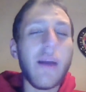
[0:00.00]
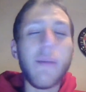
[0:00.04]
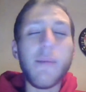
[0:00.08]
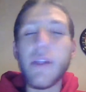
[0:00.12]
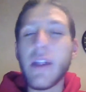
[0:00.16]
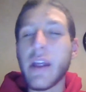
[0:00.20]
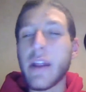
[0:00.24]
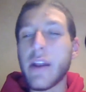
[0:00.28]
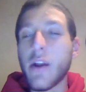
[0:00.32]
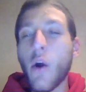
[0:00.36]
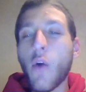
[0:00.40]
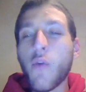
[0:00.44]
I
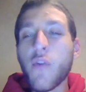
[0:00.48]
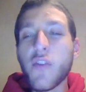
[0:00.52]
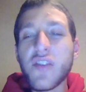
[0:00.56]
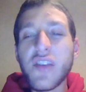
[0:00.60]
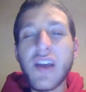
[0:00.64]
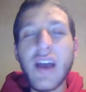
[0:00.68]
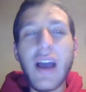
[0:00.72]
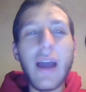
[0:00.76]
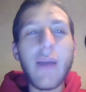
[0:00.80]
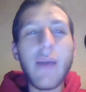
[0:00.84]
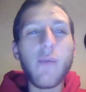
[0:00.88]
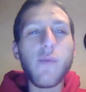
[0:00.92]
mean, in
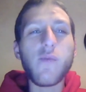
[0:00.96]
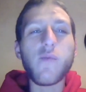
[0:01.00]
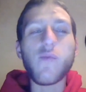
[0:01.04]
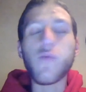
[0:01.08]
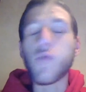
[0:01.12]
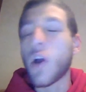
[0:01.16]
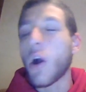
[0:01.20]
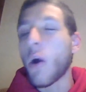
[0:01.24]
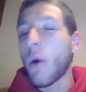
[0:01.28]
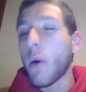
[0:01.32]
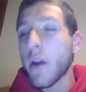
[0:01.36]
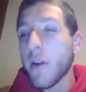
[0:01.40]
overtime,
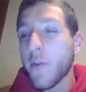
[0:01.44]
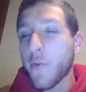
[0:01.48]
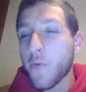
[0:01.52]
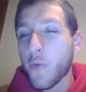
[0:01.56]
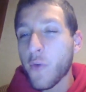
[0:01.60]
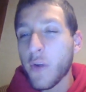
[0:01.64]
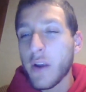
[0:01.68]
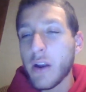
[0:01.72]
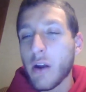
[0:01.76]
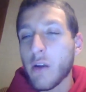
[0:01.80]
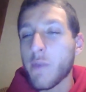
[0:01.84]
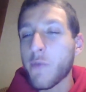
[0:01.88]
going
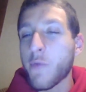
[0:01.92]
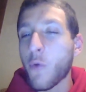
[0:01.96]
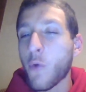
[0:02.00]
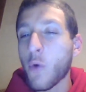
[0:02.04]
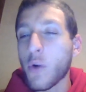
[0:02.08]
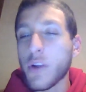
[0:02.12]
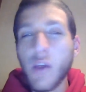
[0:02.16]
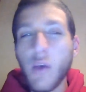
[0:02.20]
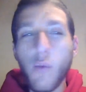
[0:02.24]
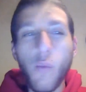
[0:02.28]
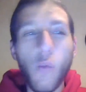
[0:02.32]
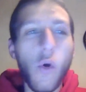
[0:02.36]
for it on
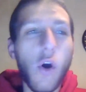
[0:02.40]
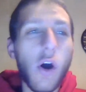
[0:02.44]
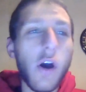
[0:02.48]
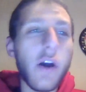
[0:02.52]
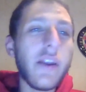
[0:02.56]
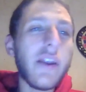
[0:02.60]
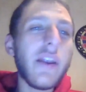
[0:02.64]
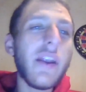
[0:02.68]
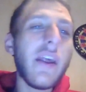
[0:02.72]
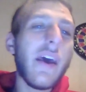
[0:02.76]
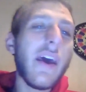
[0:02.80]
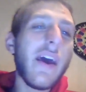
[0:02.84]
4th and
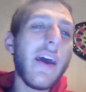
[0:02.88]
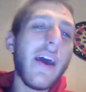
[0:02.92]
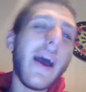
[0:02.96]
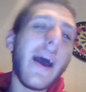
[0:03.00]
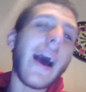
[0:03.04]
1,